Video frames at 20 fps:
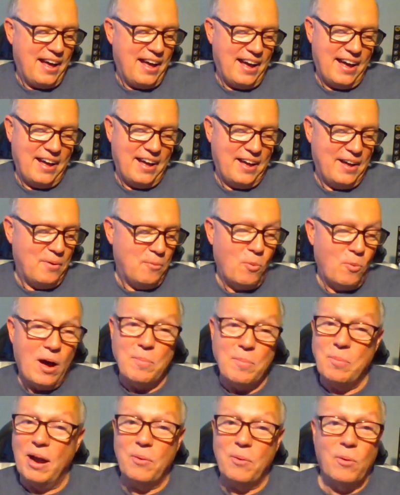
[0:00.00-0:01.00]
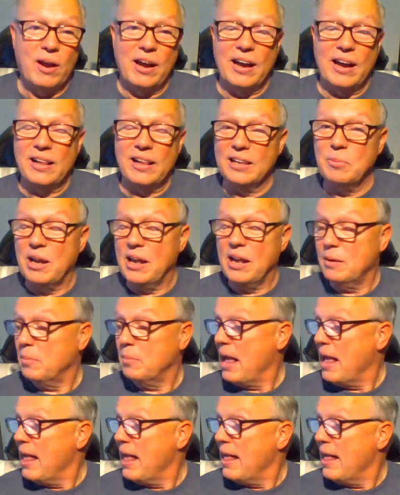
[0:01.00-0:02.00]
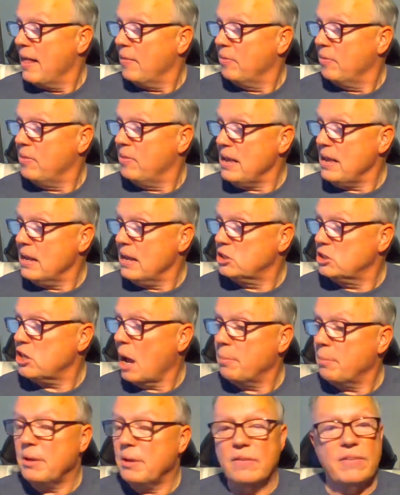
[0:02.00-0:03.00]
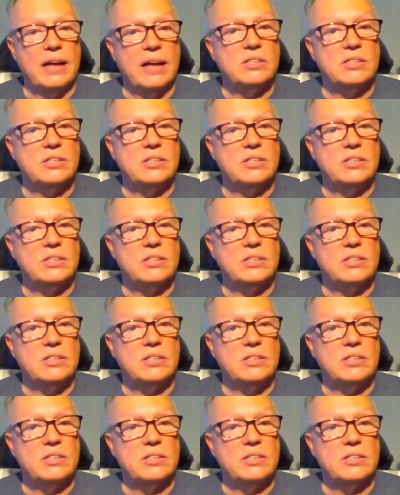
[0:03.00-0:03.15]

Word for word: One by one, I eliminate them. The shopping